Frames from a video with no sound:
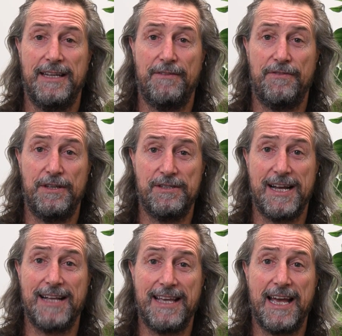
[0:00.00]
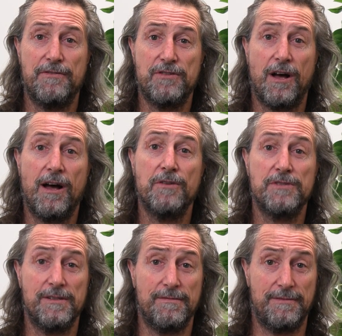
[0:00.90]
if you start to have
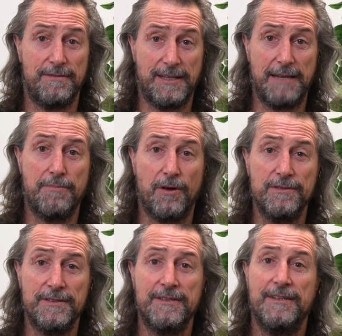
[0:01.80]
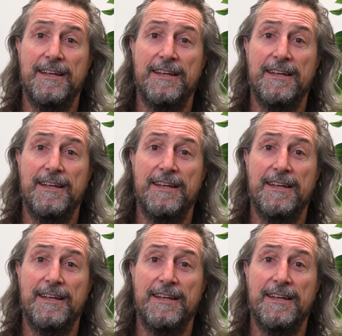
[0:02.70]
tiles that debond,